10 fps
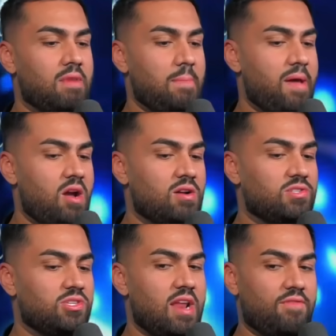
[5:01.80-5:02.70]
my
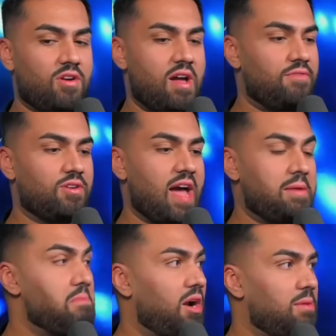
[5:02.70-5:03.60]
parents never, ever
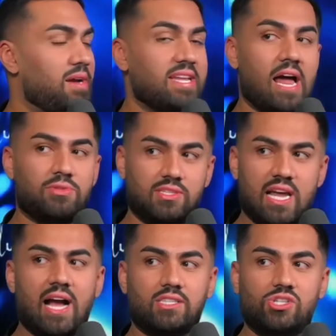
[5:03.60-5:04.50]
had money. My dad was a
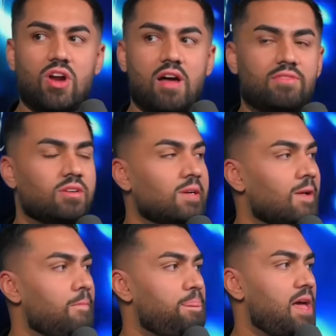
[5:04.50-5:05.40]
taxi driver. Mm-hmm.